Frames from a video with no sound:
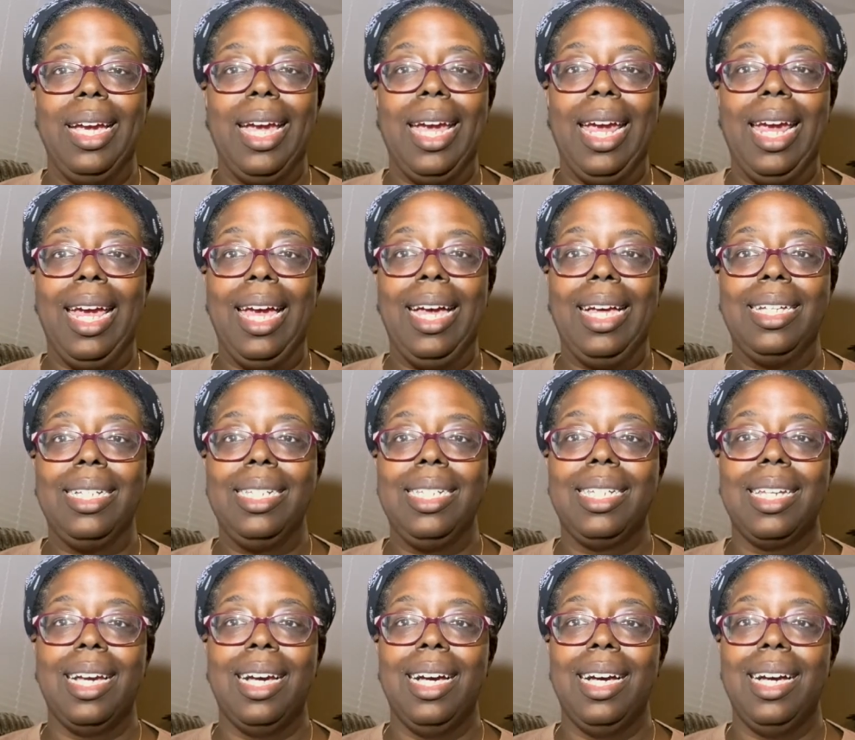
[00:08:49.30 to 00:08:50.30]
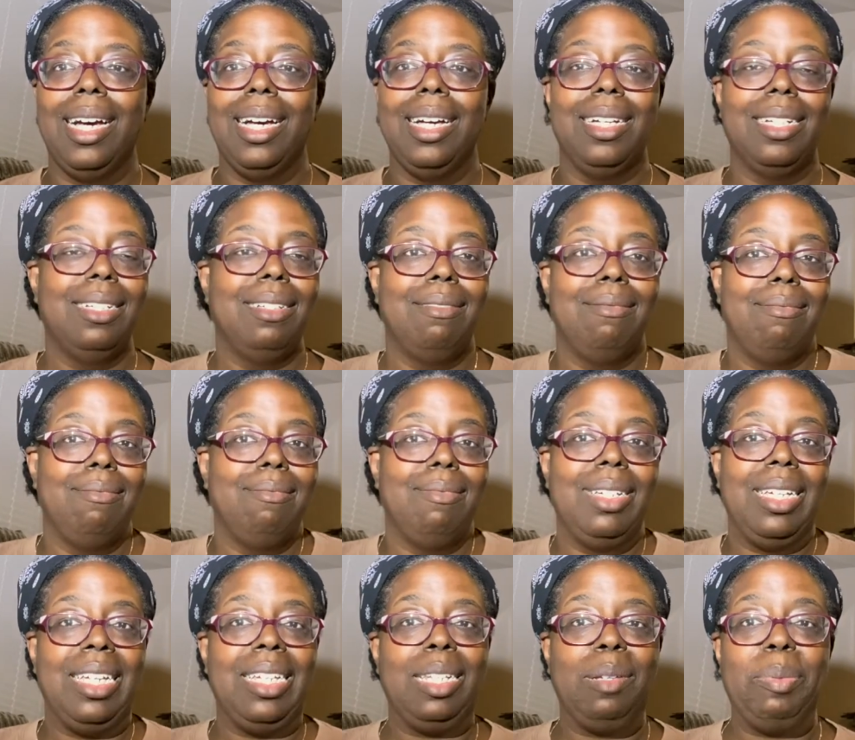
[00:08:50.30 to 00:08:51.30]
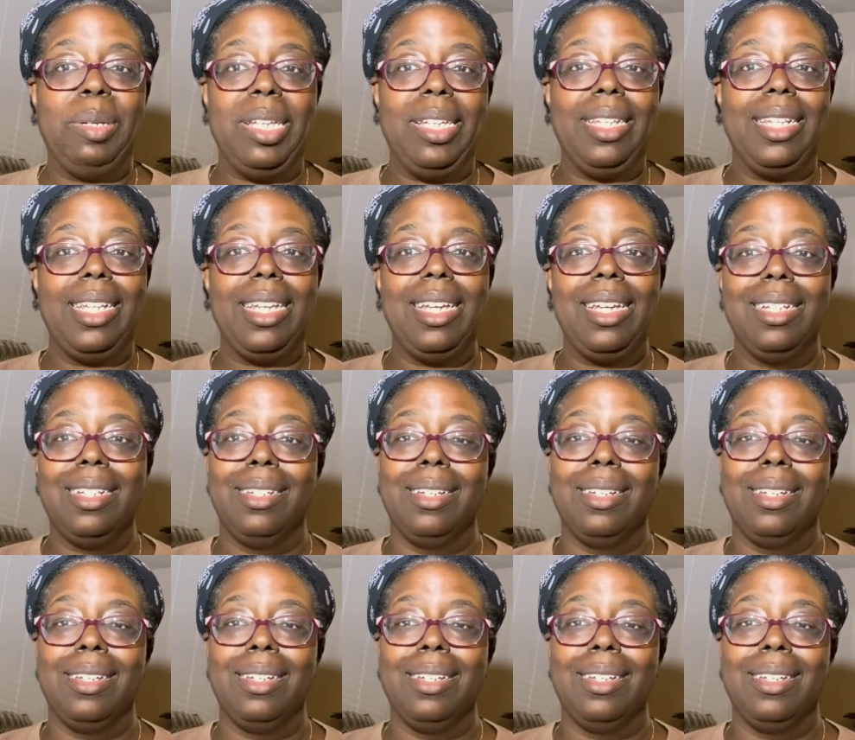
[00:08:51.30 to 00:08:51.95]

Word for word: and uh, easy peasy.